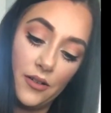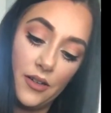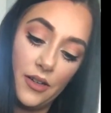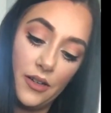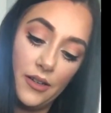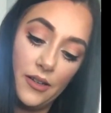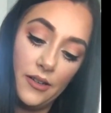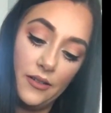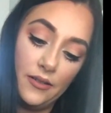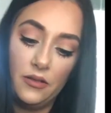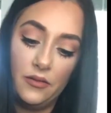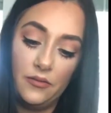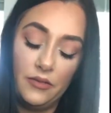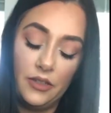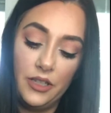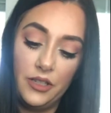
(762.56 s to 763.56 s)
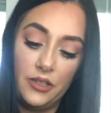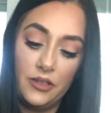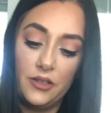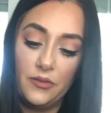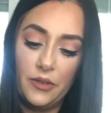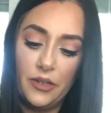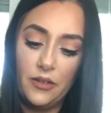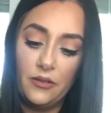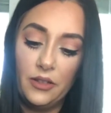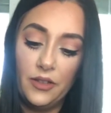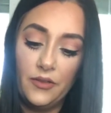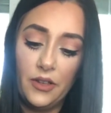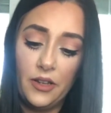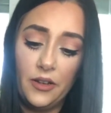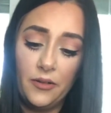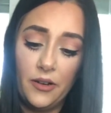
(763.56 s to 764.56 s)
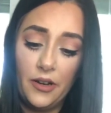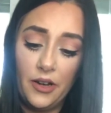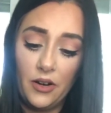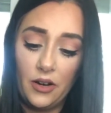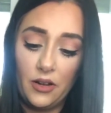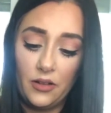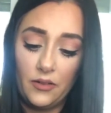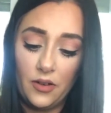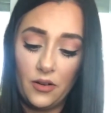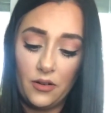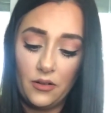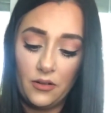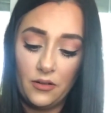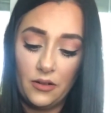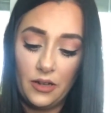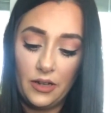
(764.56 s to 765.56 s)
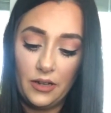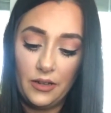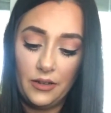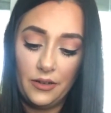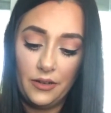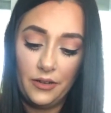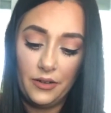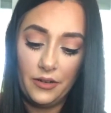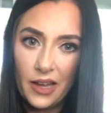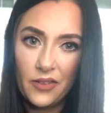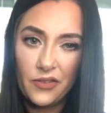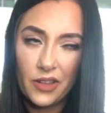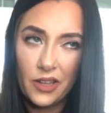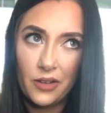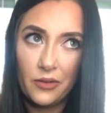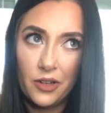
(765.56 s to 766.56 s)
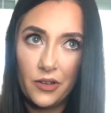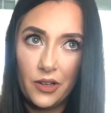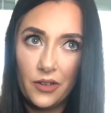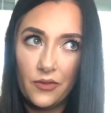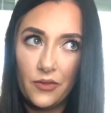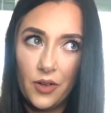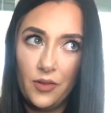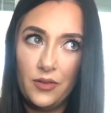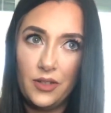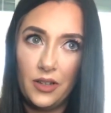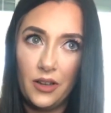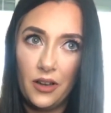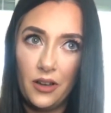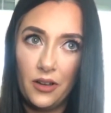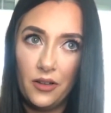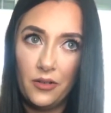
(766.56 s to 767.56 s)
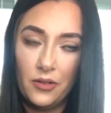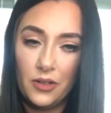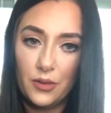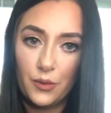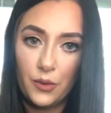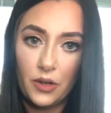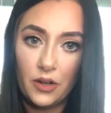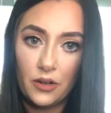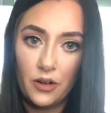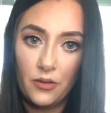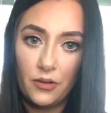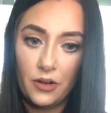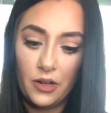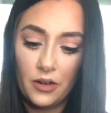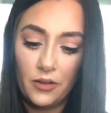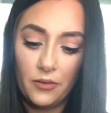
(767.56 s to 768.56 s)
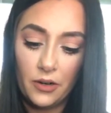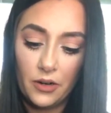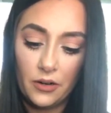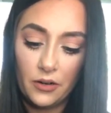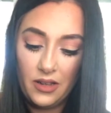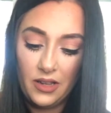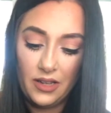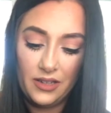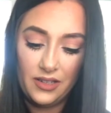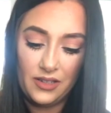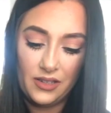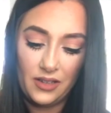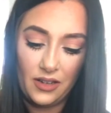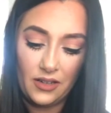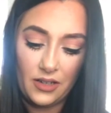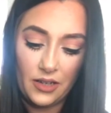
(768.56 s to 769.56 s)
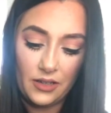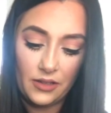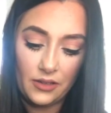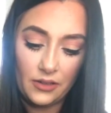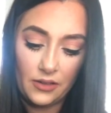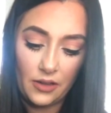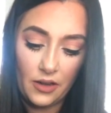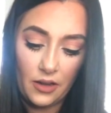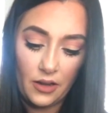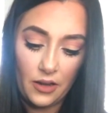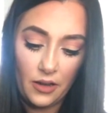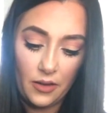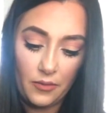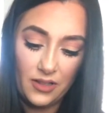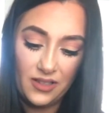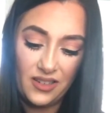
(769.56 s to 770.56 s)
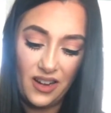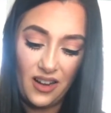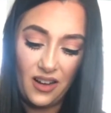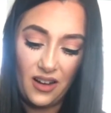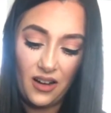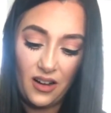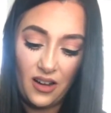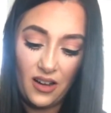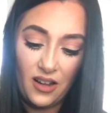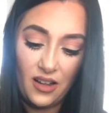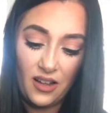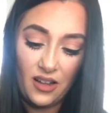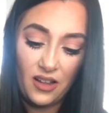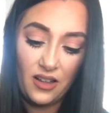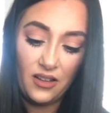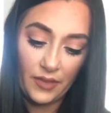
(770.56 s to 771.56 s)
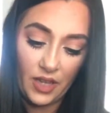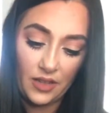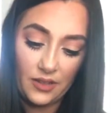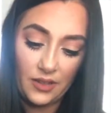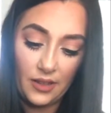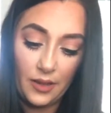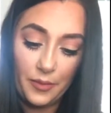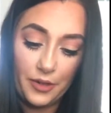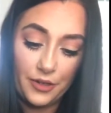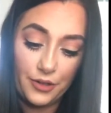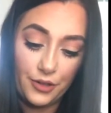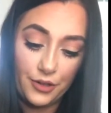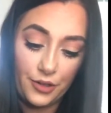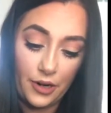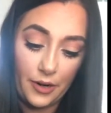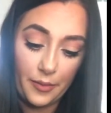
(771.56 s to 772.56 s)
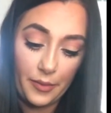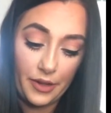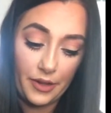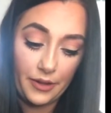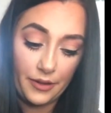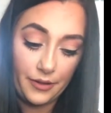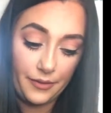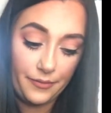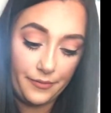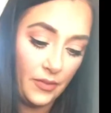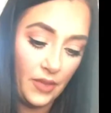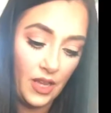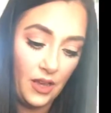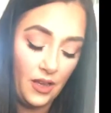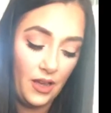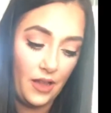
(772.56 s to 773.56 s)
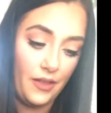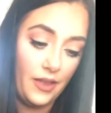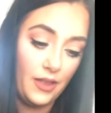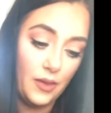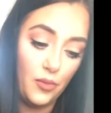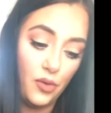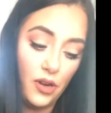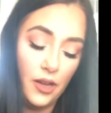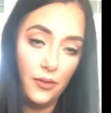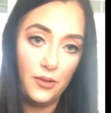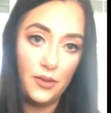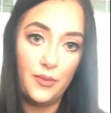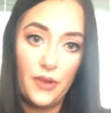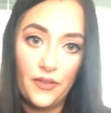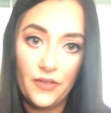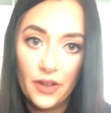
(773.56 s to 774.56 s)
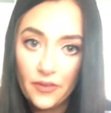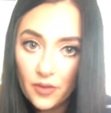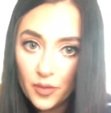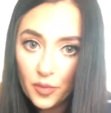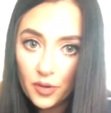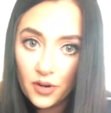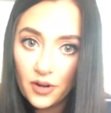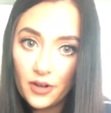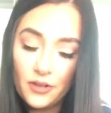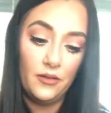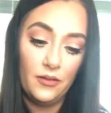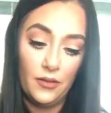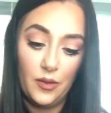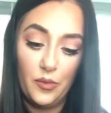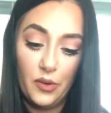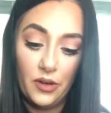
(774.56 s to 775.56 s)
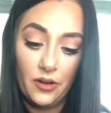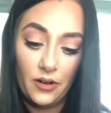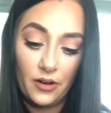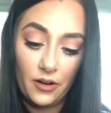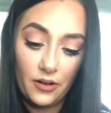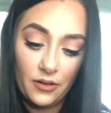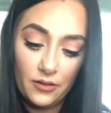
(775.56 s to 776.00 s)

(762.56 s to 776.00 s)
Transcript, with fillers: and we just, we don't live anywhere near Olive Garden and I feel like when you get food to go, because we're not going anywhere, it just doesn't taste the same. It's not hot. So let me just try to make it. I think the bread was my favorite part with butter.